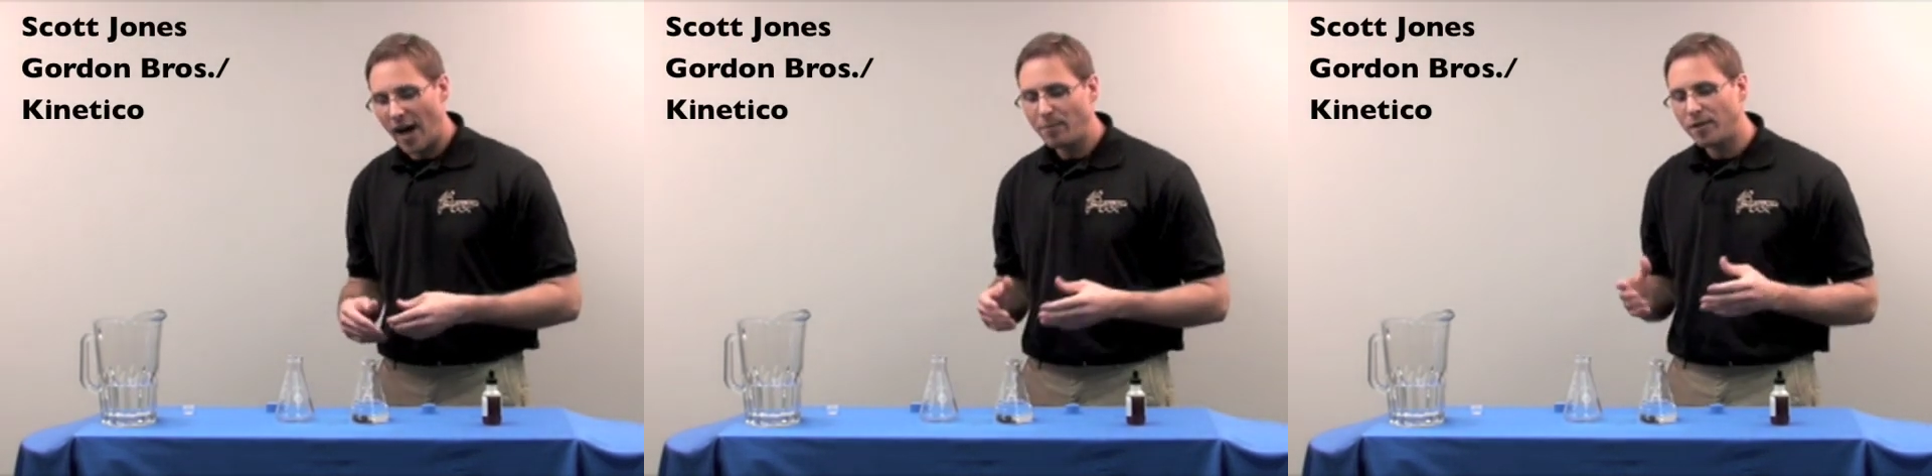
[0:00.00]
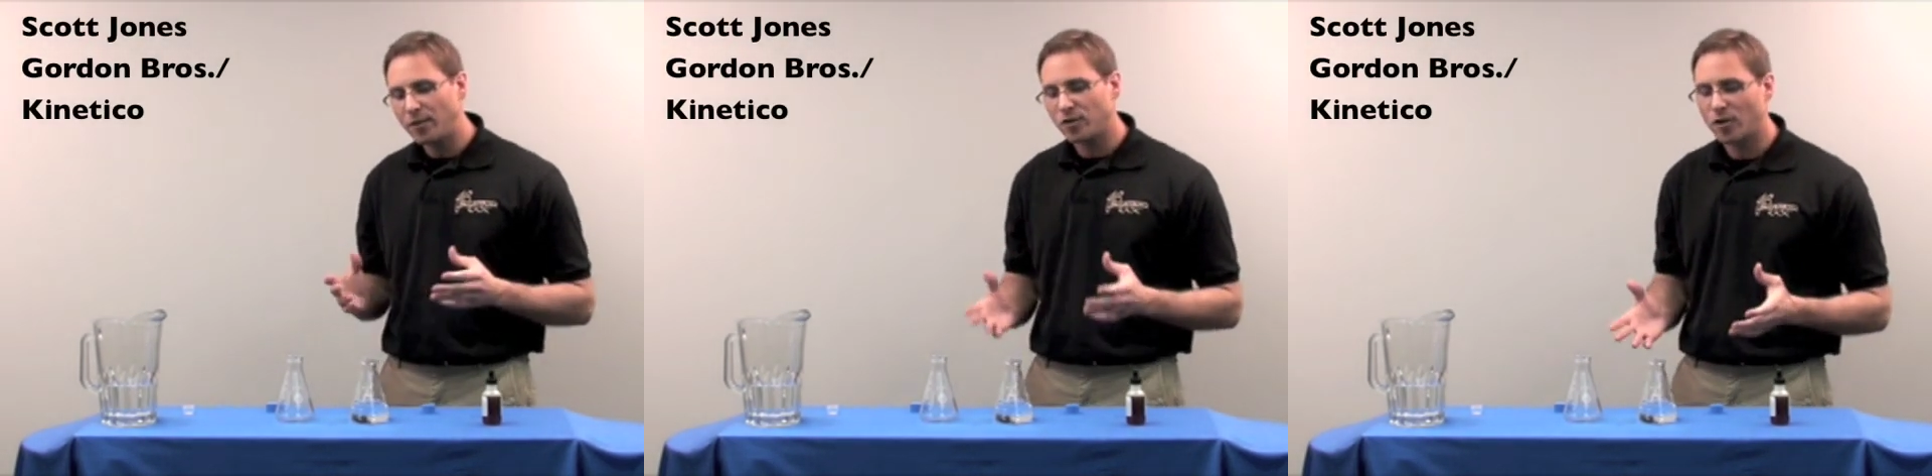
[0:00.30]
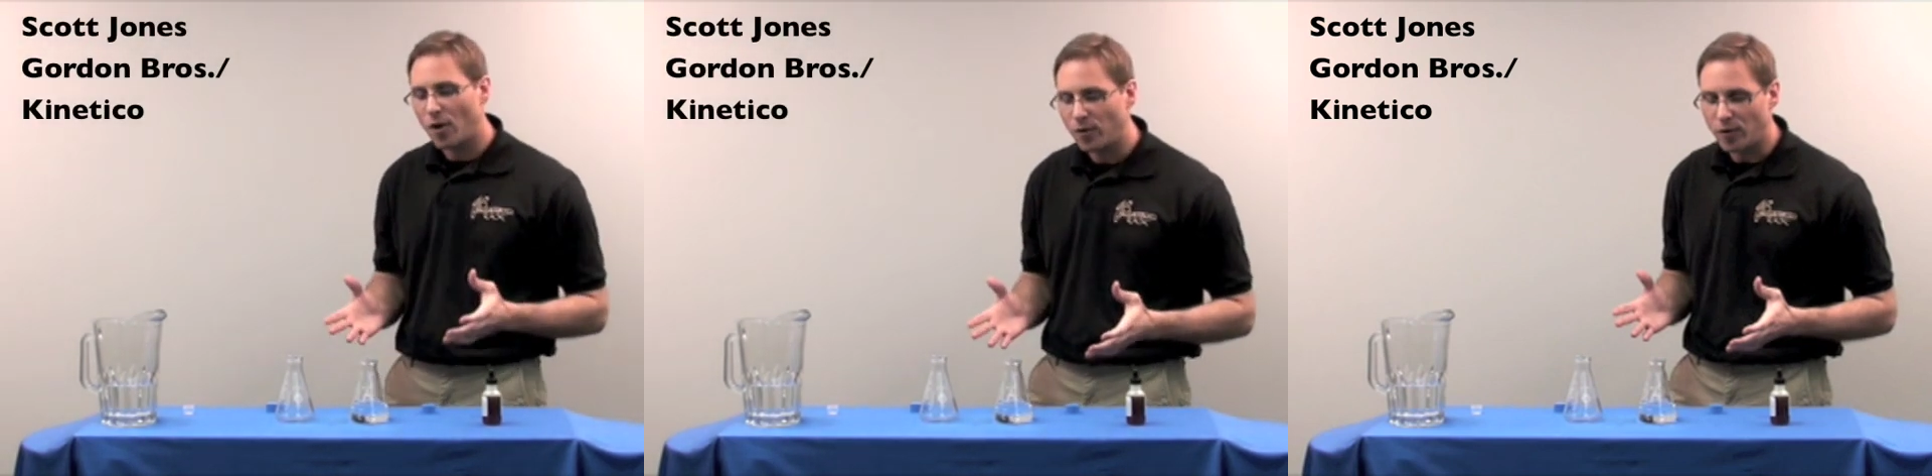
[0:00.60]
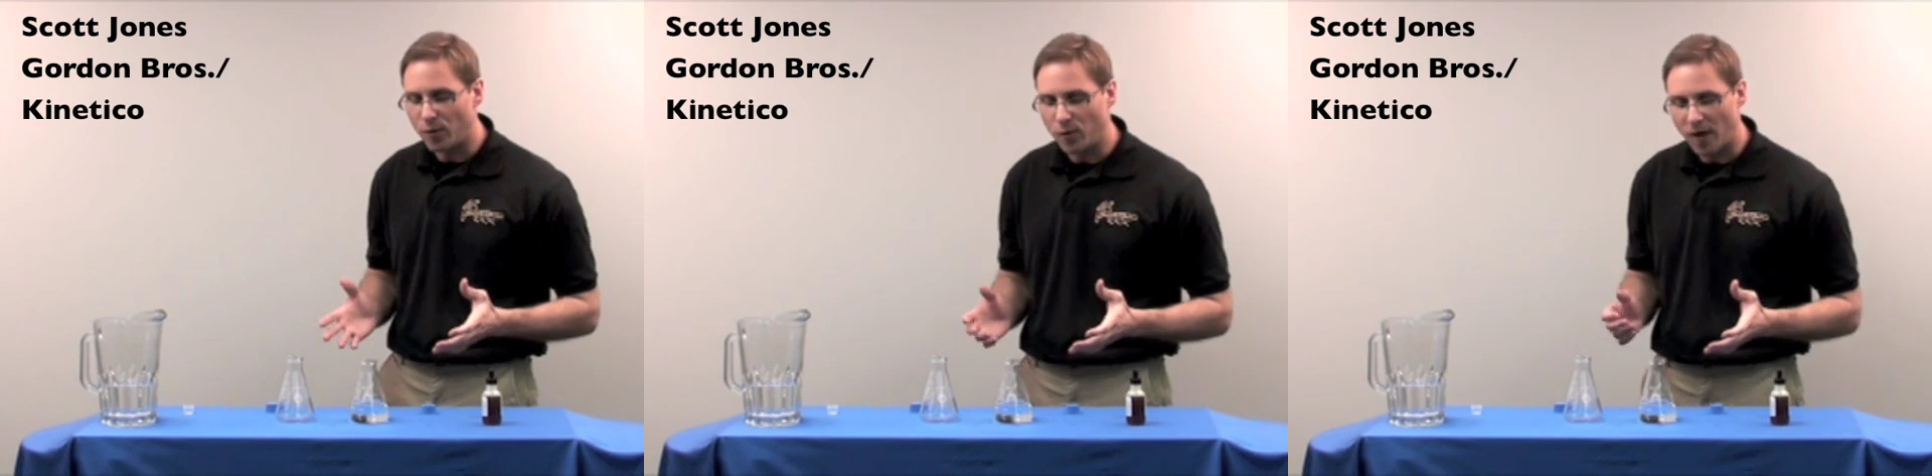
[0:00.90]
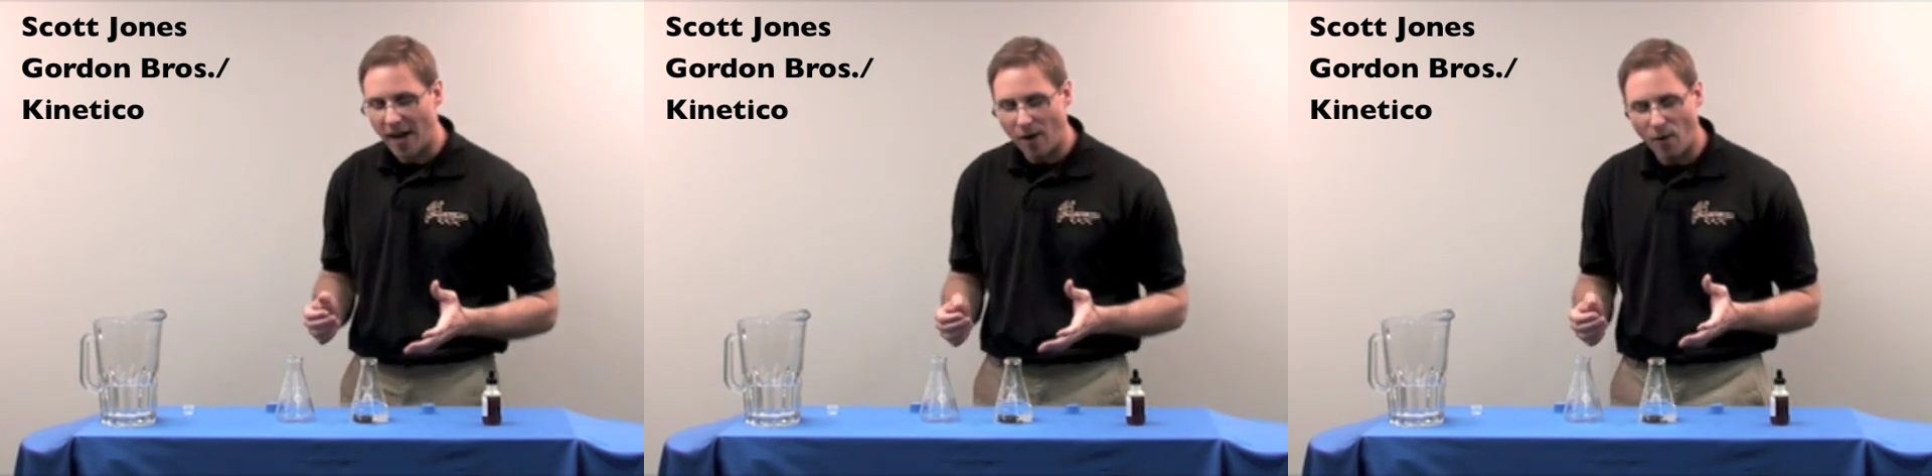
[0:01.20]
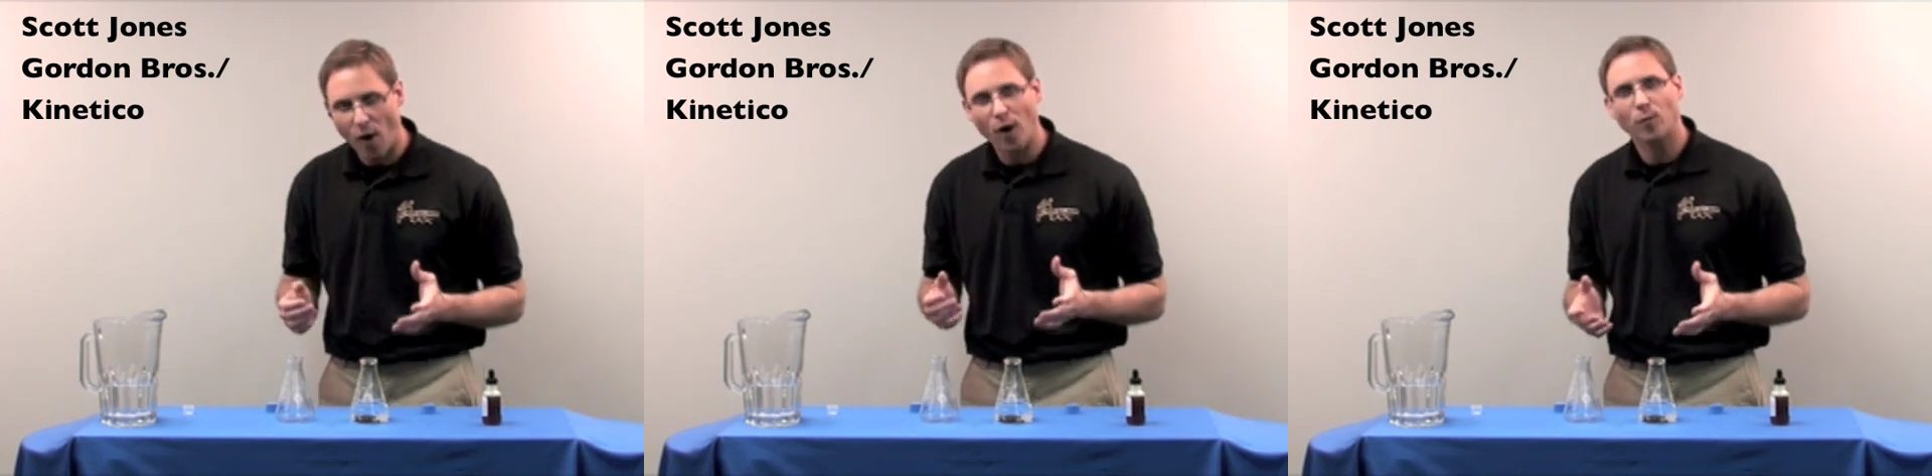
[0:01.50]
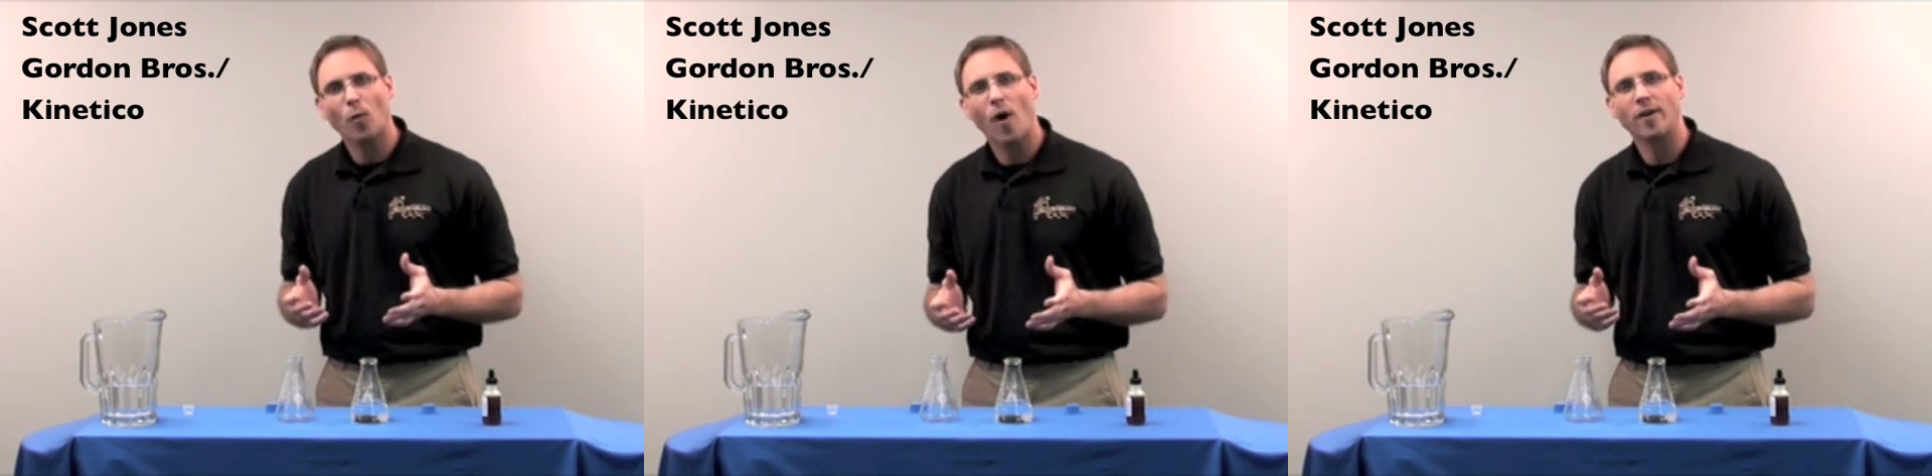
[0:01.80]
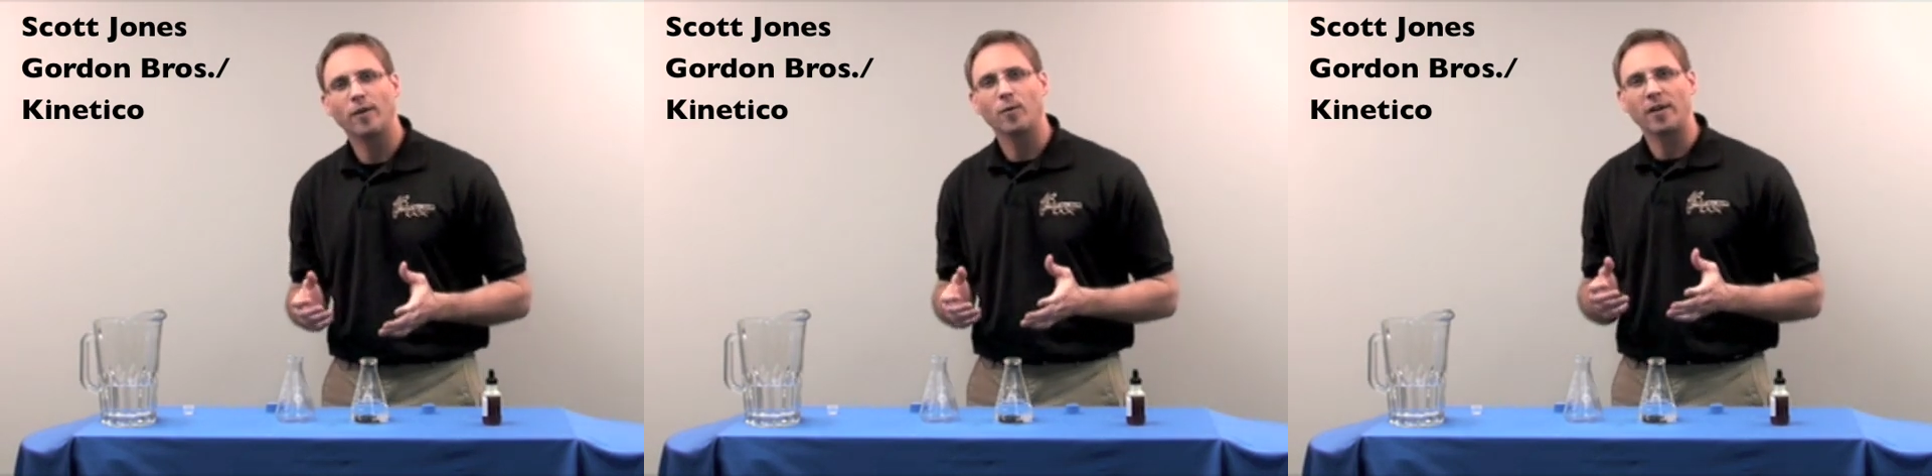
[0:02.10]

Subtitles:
I'm going to show you how hard water